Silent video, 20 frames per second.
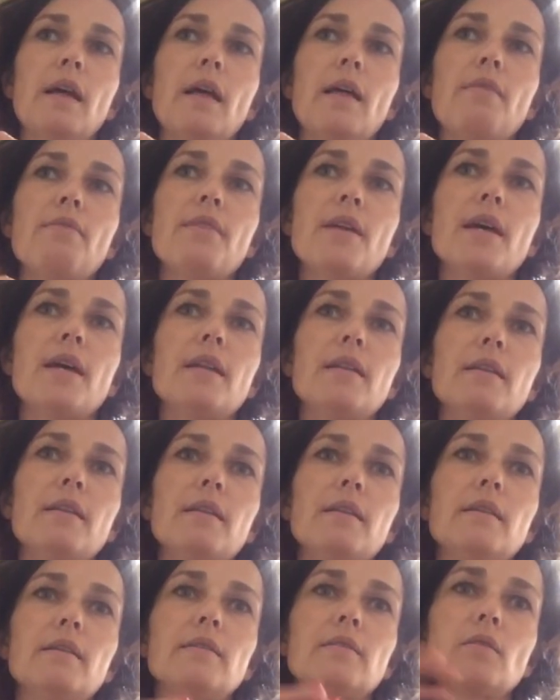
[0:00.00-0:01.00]
And then
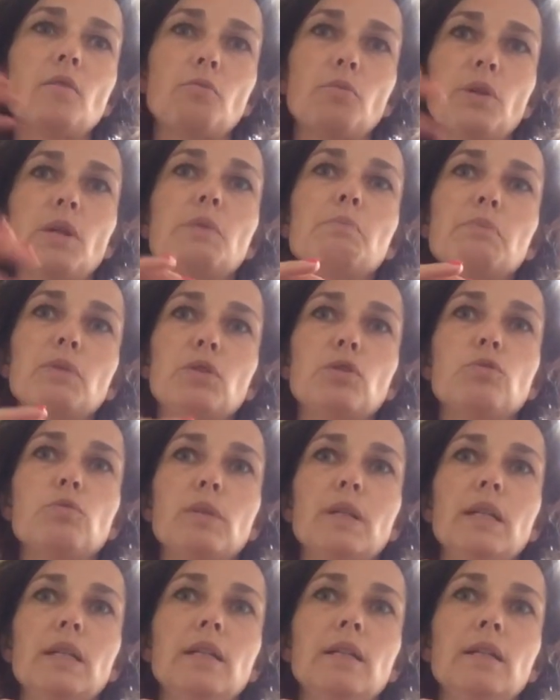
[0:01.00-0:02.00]
somewhere in
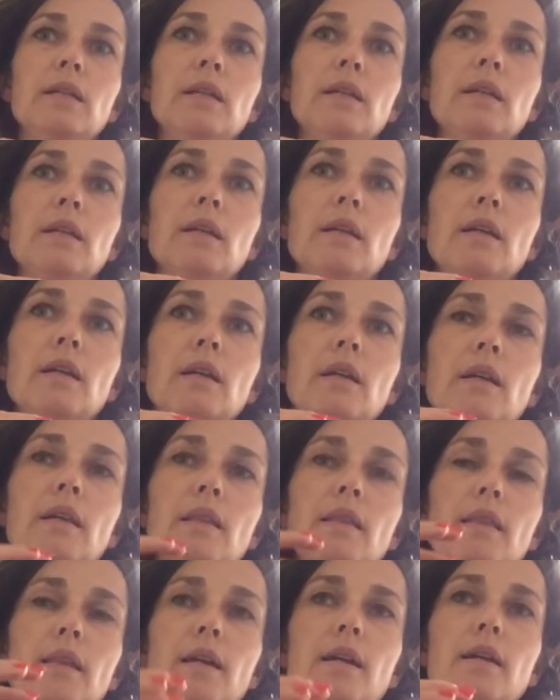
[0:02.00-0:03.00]
between,
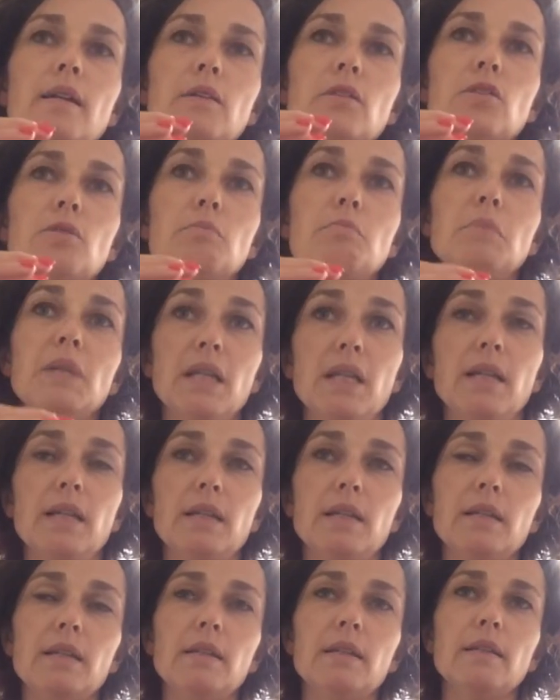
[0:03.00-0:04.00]
there's
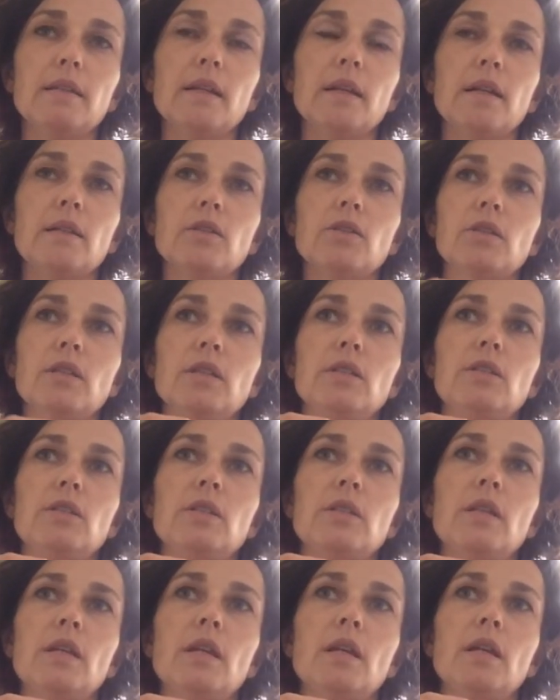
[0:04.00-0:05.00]
me. There's
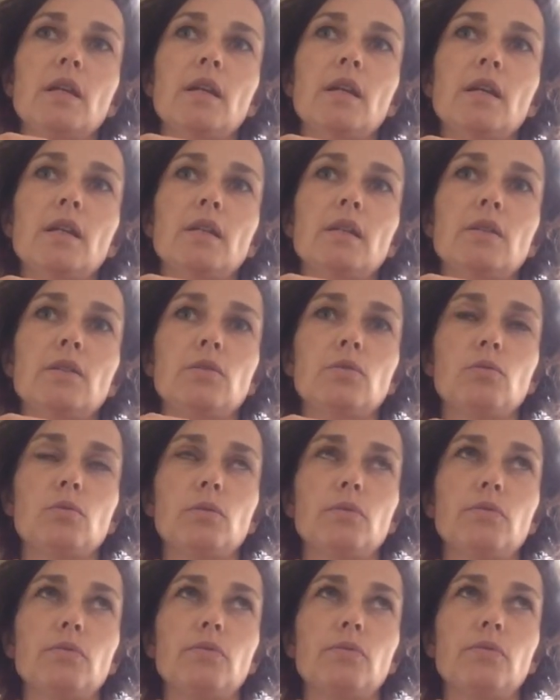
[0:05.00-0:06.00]
this
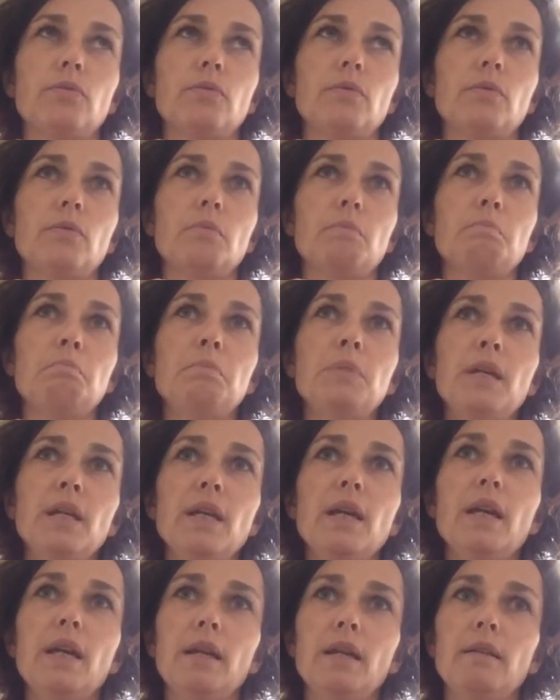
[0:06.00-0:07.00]
sort of
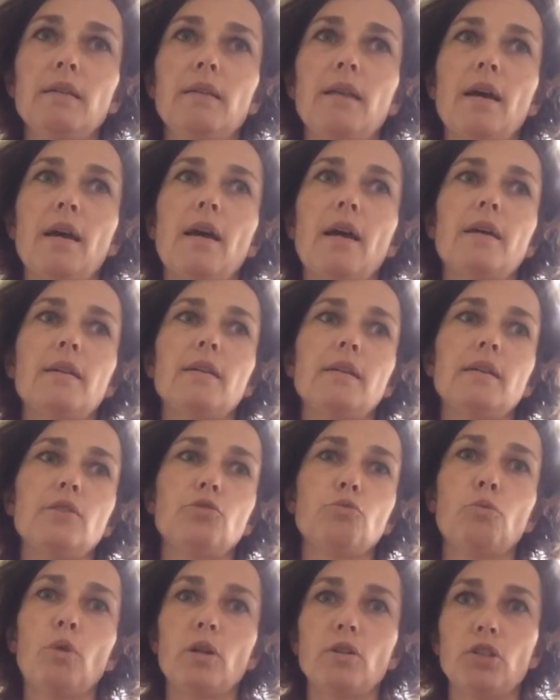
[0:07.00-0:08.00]
being that
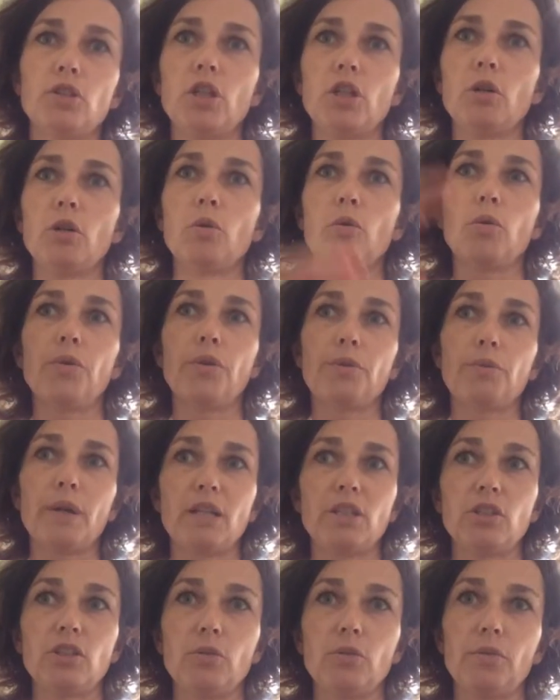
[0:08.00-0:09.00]
is watching all the
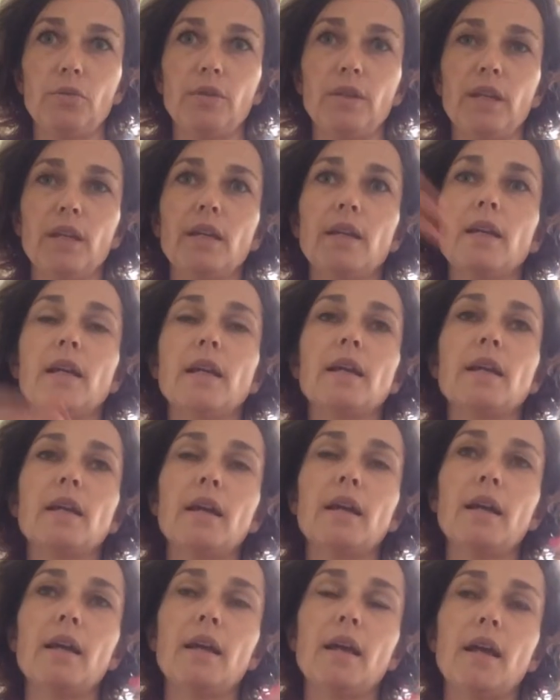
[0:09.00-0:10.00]
rational thinking
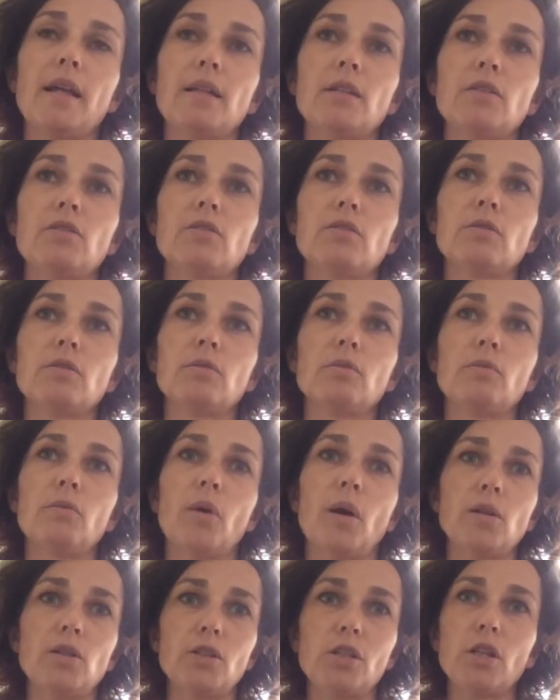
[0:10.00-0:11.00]
and is
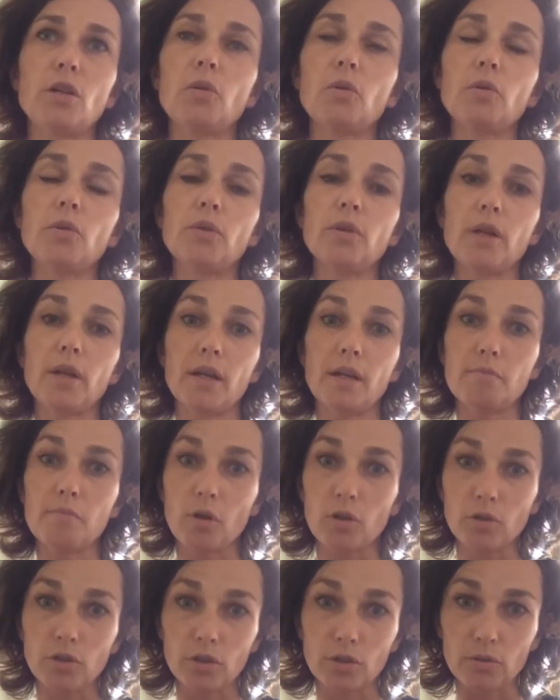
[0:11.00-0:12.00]
watching all the
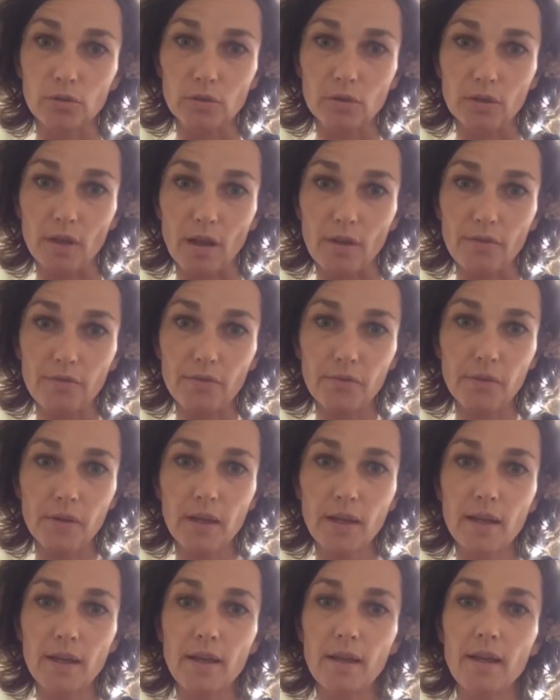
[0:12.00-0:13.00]
emotional stuff.
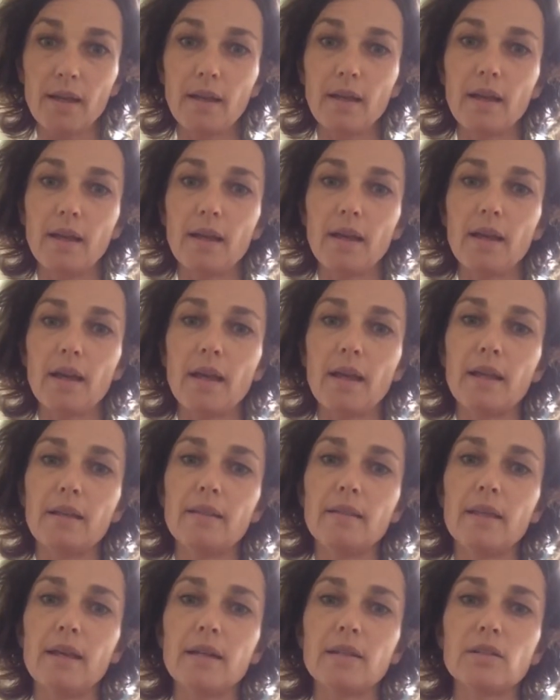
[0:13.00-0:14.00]

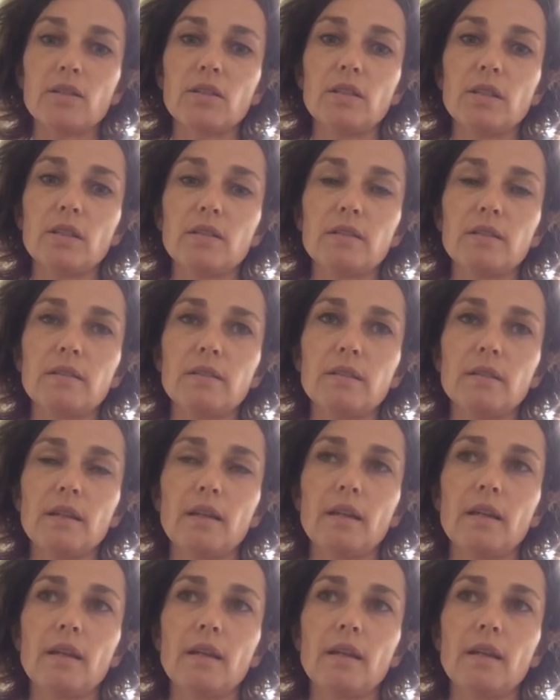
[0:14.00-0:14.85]
And there's this,